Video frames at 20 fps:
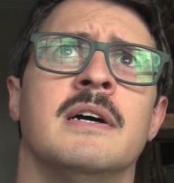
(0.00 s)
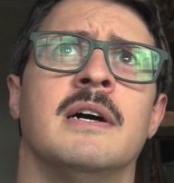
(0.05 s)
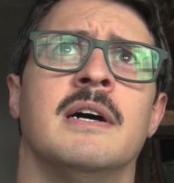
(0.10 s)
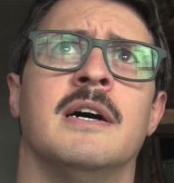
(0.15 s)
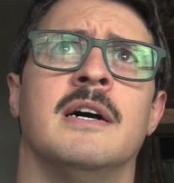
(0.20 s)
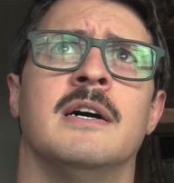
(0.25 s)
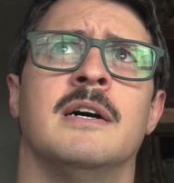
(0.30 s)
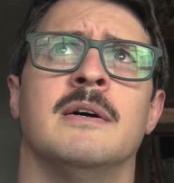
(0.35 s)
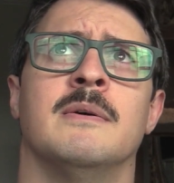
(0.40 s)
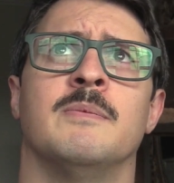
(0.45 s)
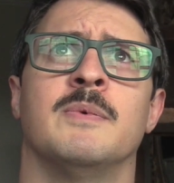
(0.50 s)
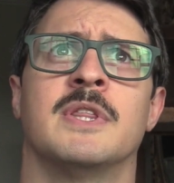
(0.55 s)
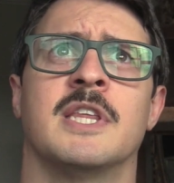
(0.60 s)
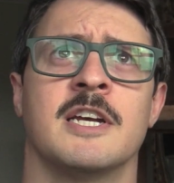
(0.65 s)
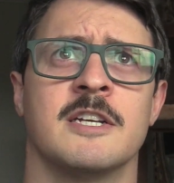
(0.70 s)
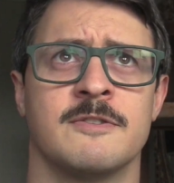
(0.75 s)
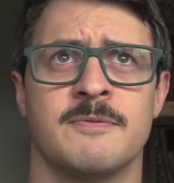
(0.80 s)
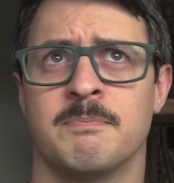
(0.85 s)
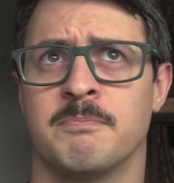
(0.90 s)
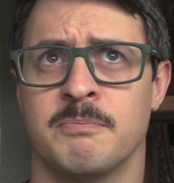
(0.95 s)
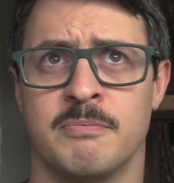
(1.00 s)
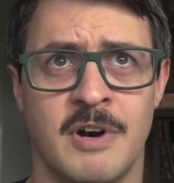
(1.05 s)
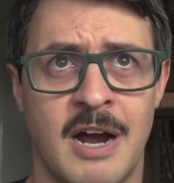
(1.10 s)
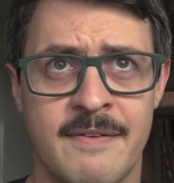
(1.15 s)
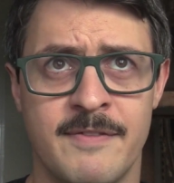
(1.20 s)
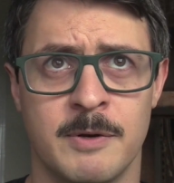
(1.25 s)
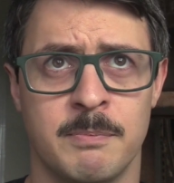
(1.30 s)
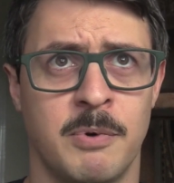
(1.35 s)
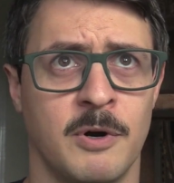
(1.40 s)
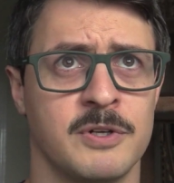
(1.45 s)
We think it's
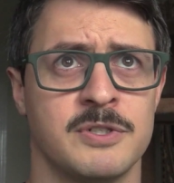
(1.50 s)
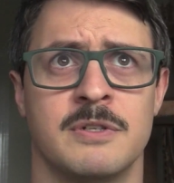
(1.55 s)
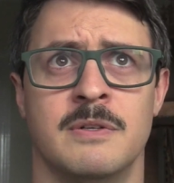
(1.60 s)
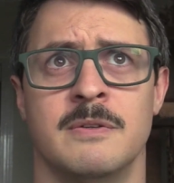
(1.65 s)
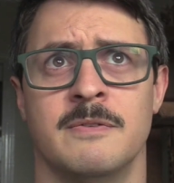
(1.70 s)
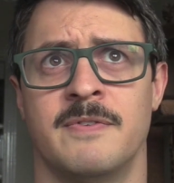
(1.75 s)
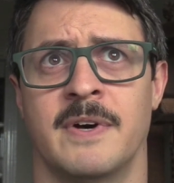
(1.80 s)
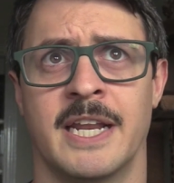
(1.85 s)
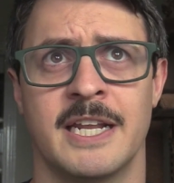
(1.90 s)
private, personal,